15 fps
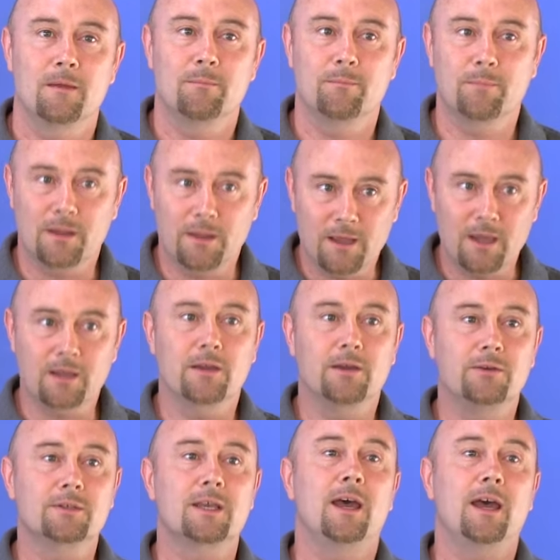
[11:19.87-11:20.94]
But that
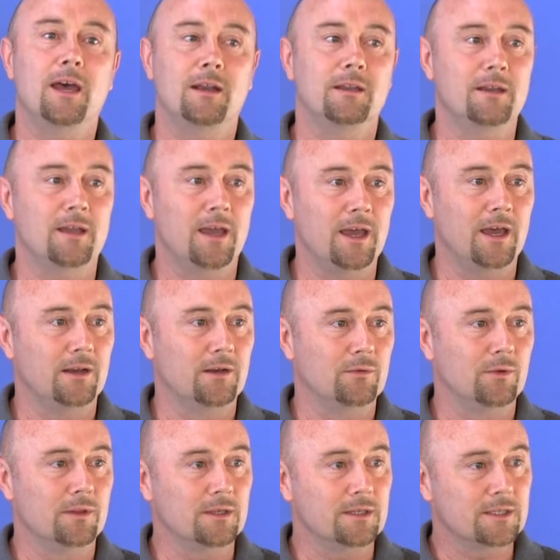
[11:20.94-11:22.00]
goes hand in hand
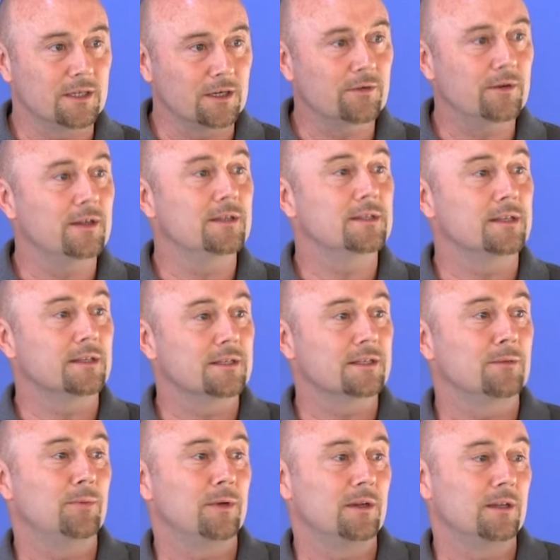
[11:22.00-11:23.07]
with this increasing
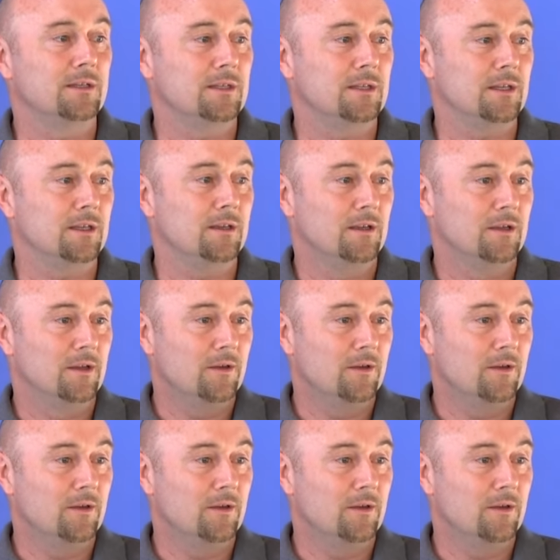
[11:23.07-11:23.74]
stability